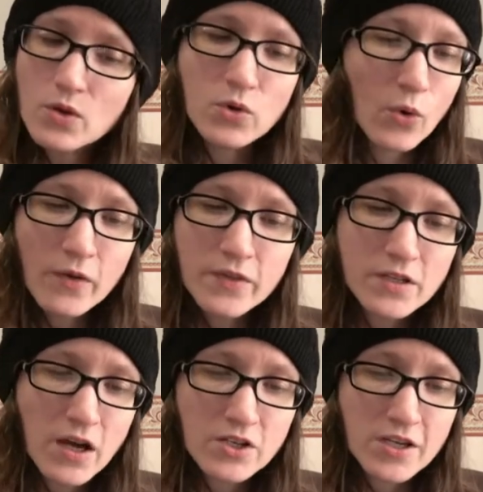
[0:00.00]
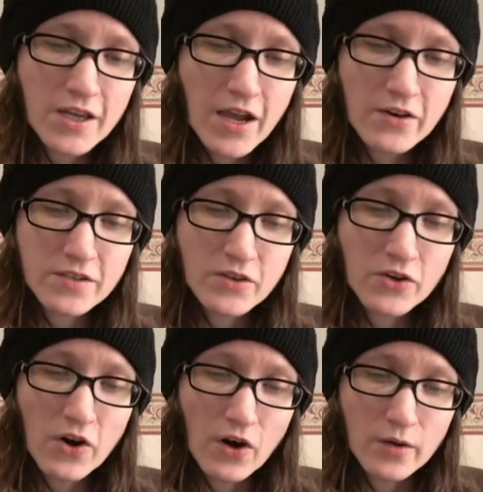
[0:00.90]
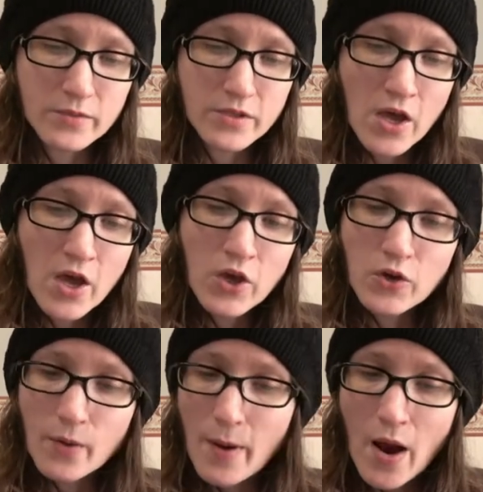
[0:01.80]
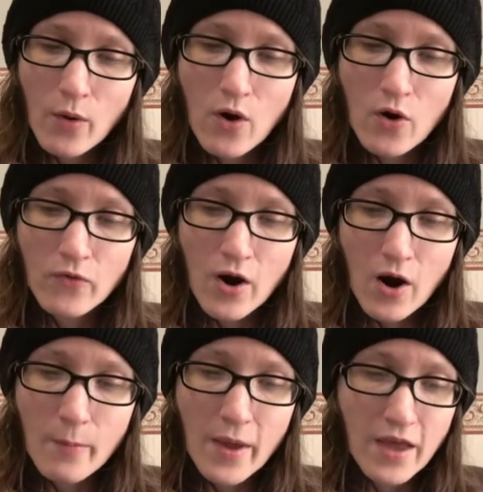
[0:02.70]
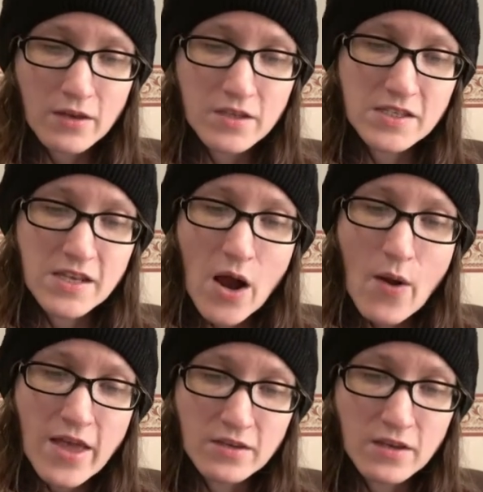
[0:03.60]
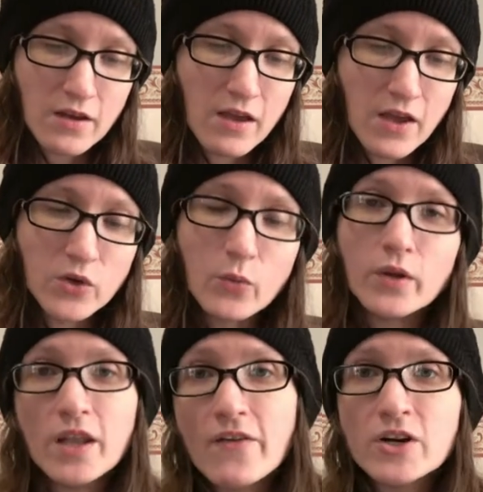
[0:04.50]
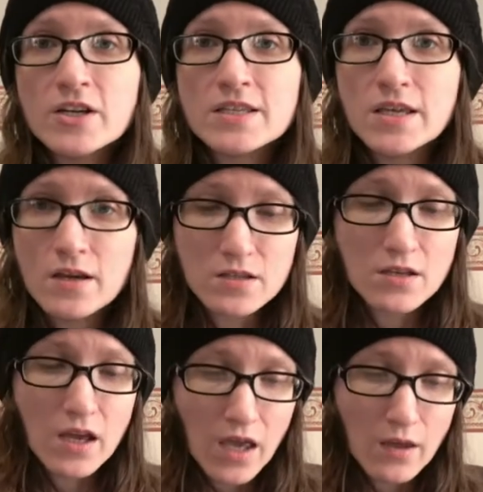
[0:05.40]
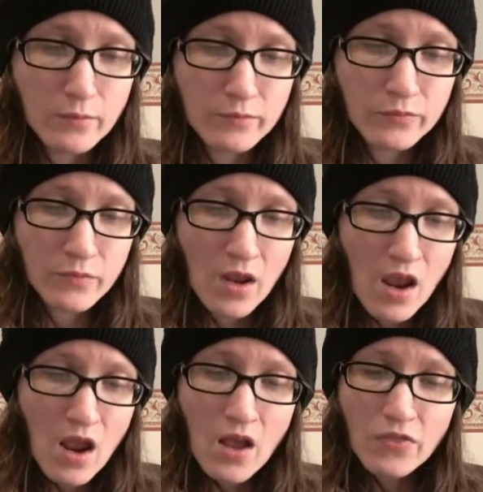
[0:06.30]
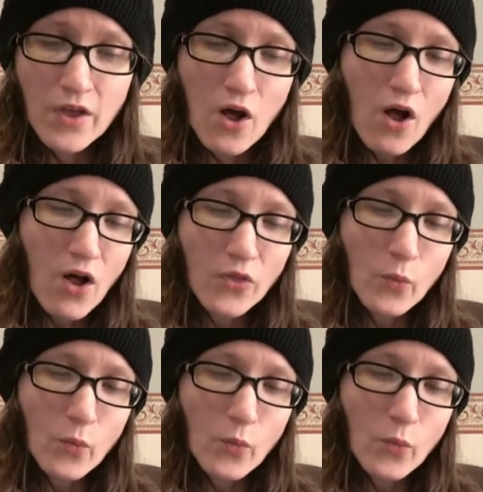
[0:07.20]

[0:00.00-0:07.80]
nor the dog she carries in her arms. Your power over our band is now ended, and you will never see us again." Then all the